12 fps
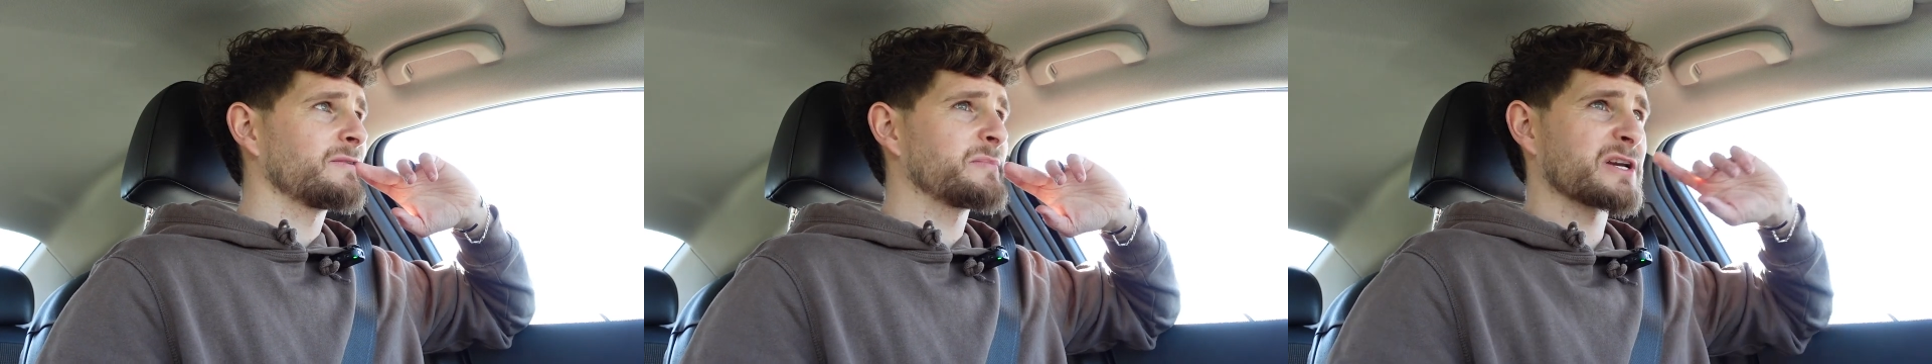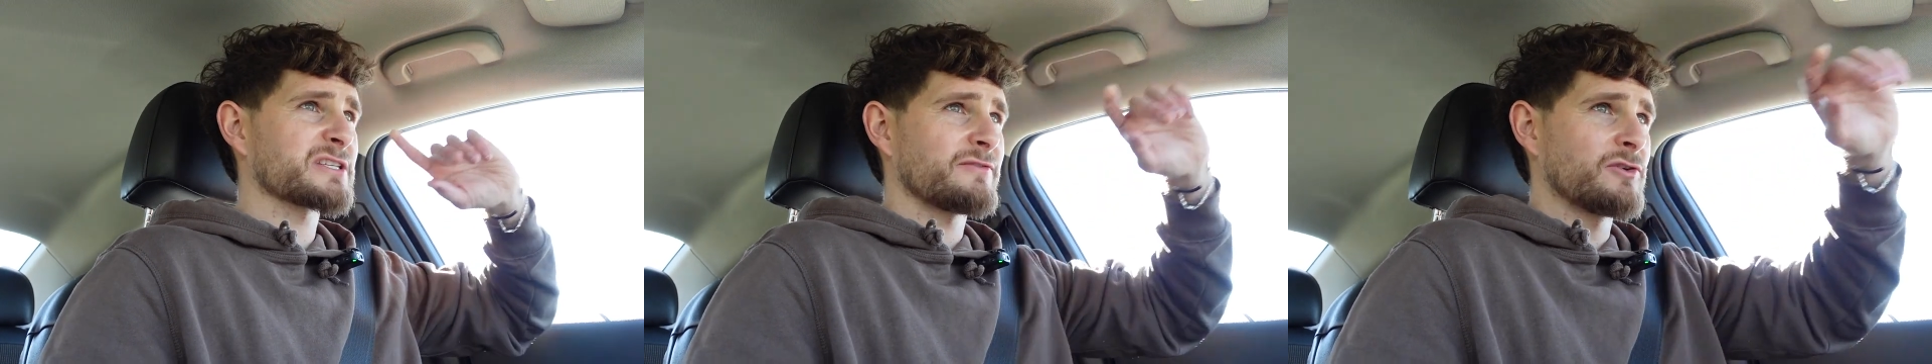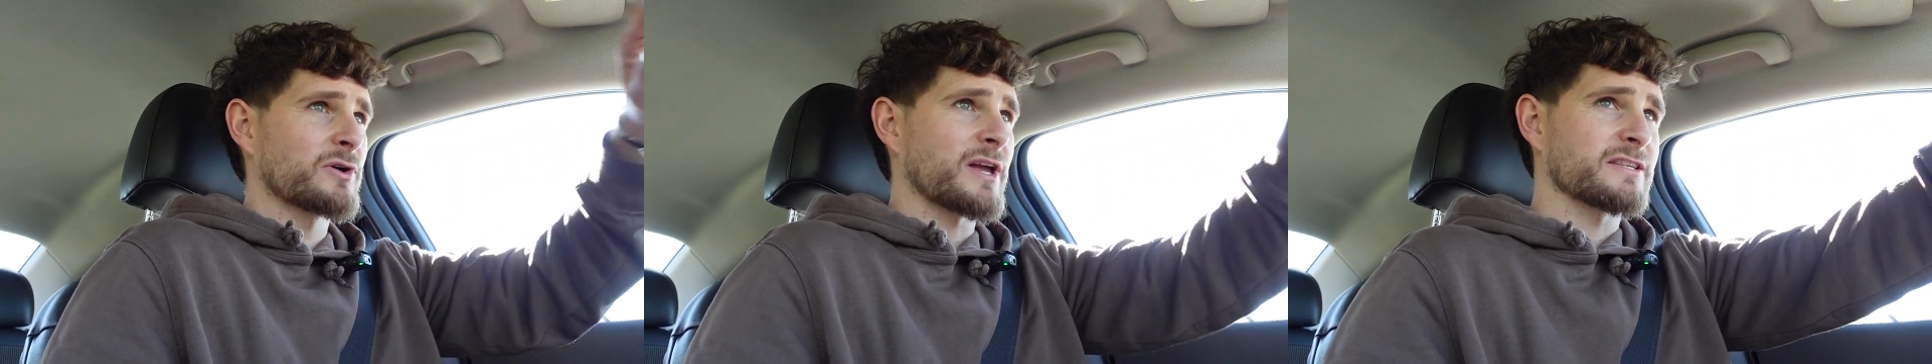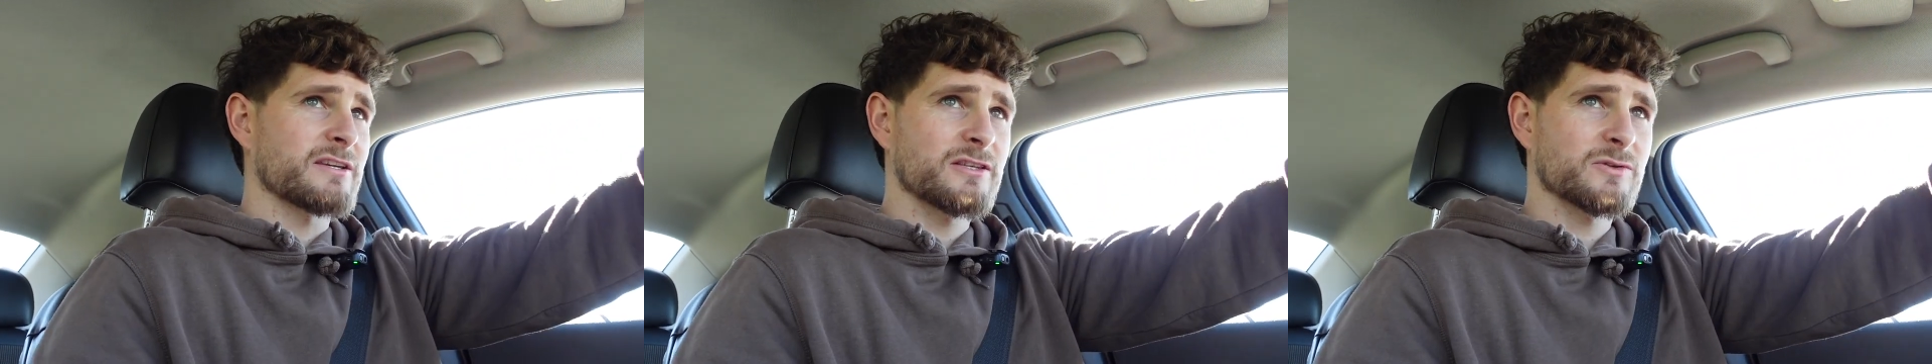Because if you're
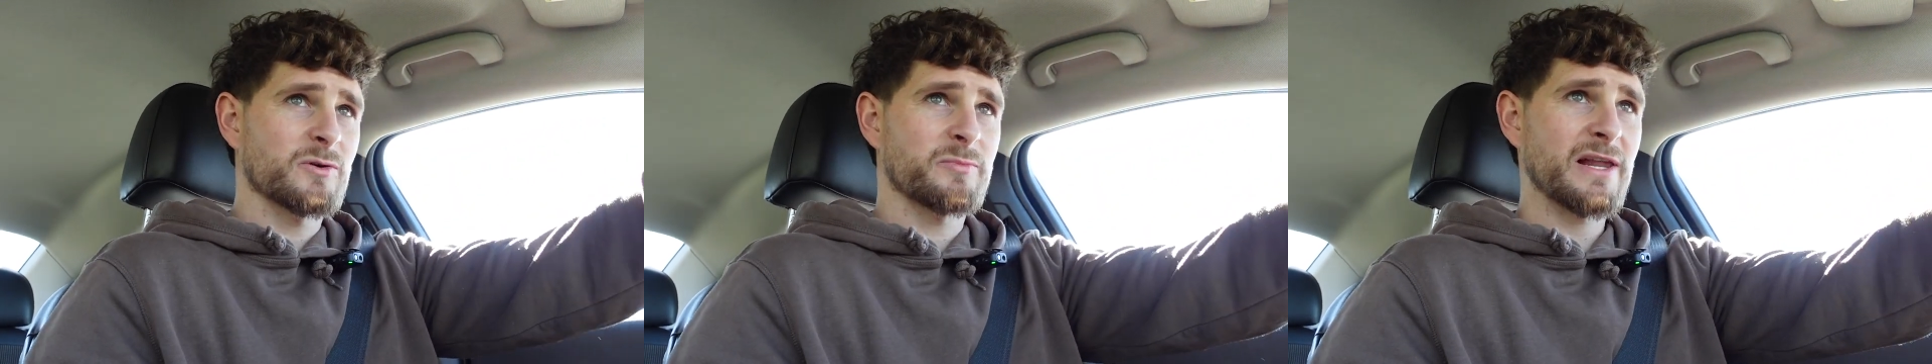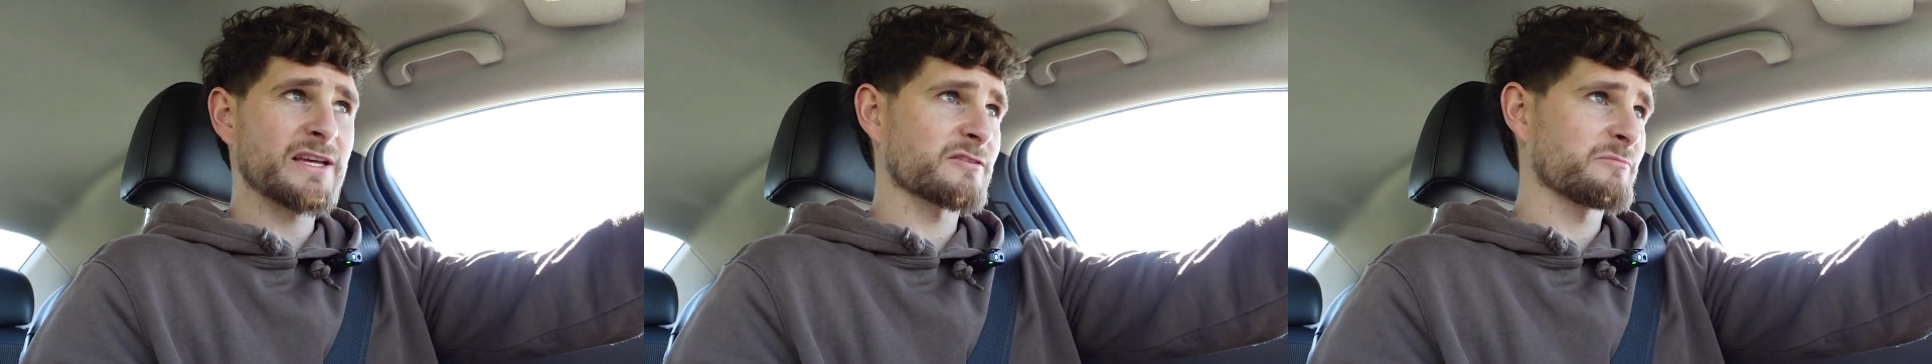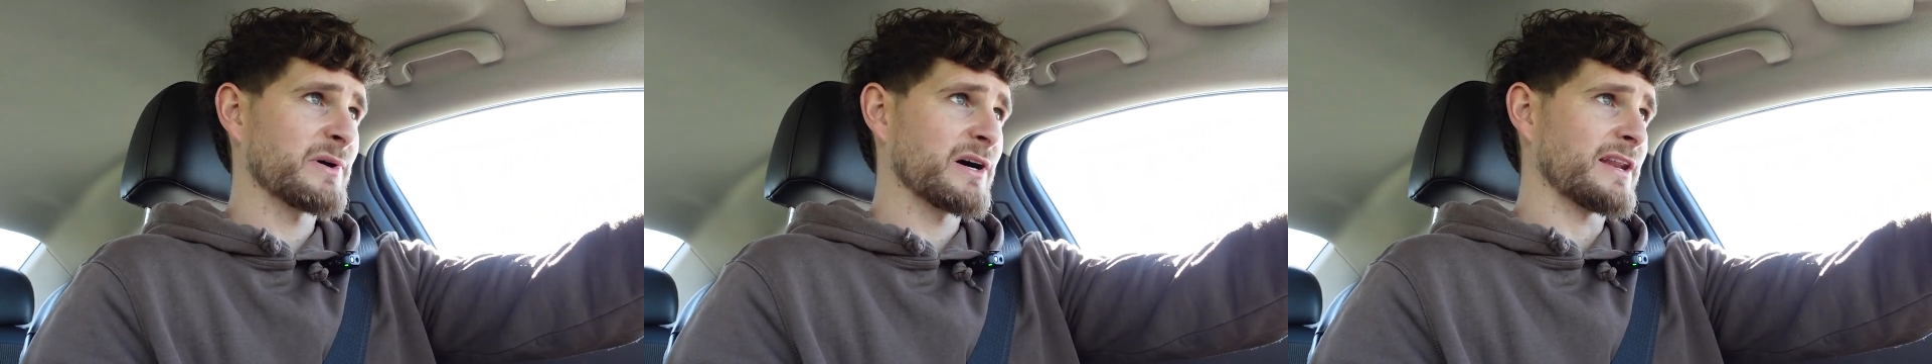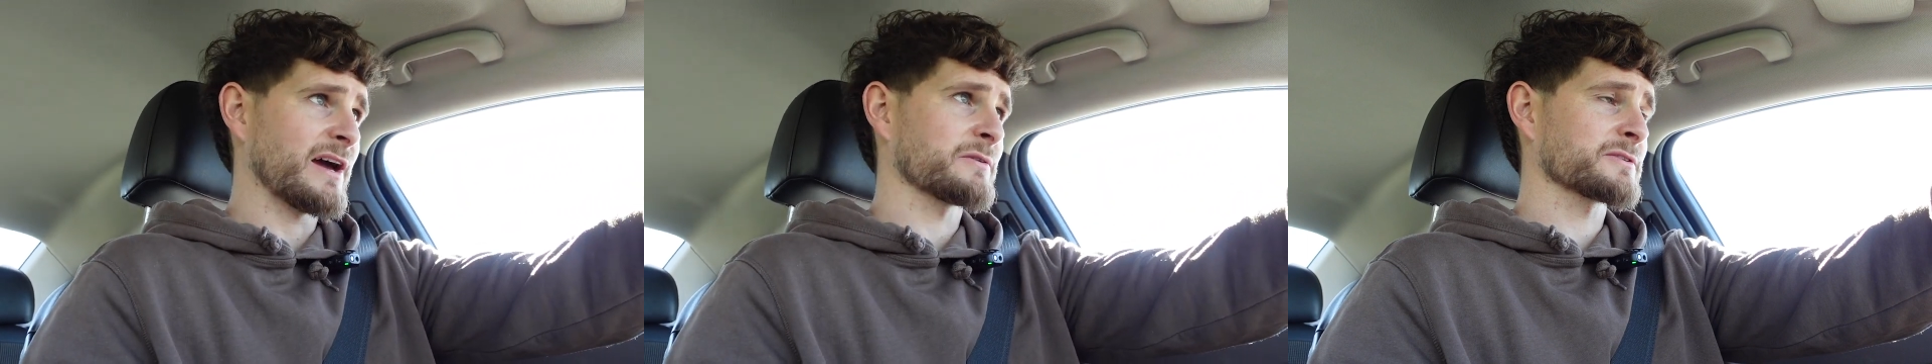getting to a place of
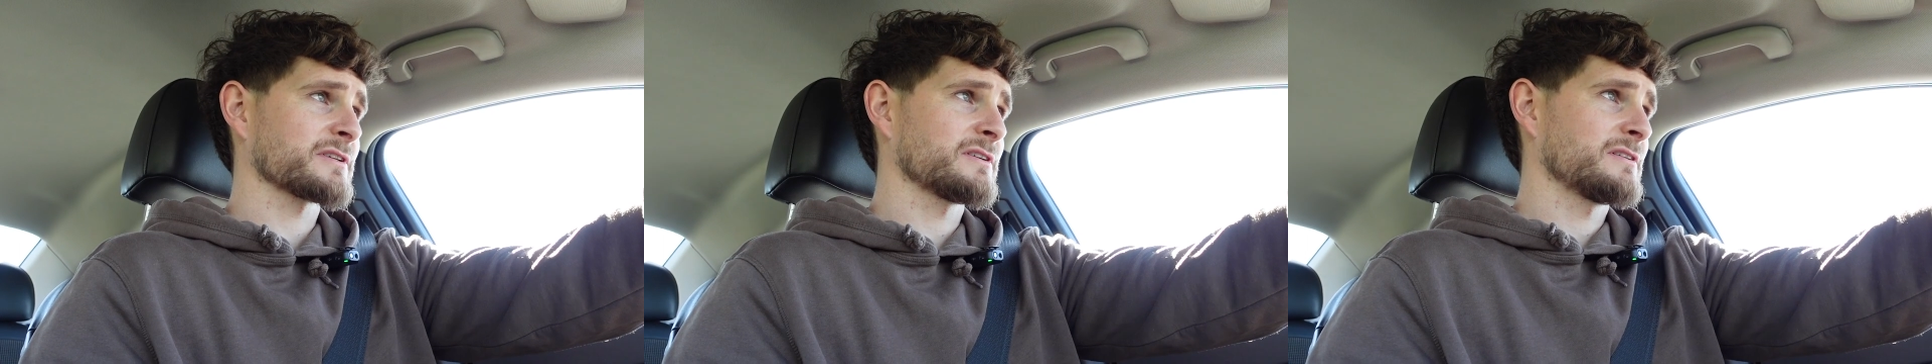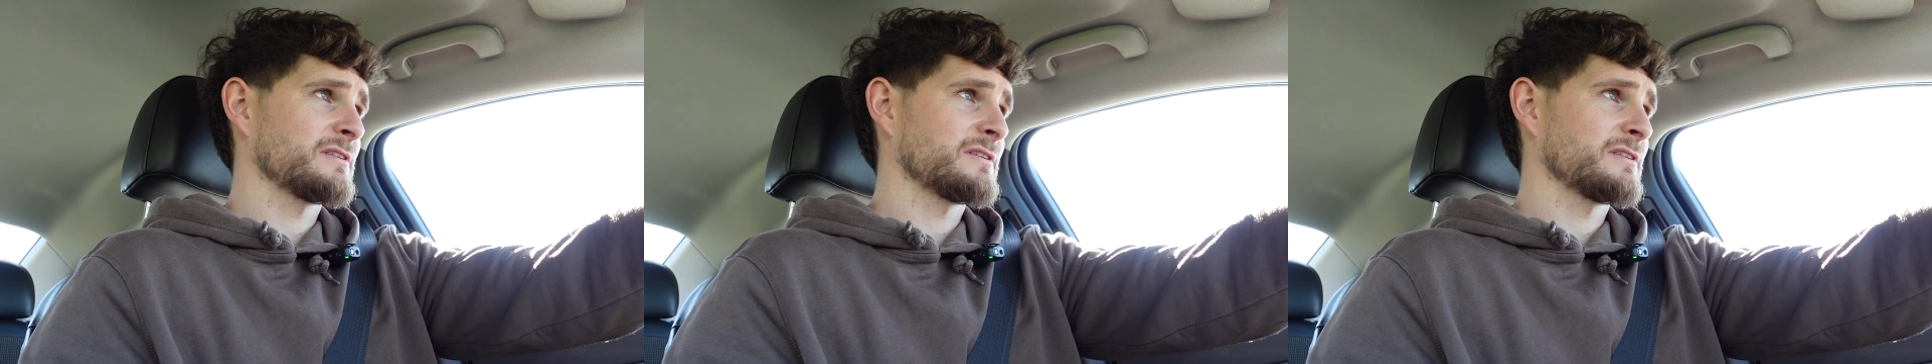burnout,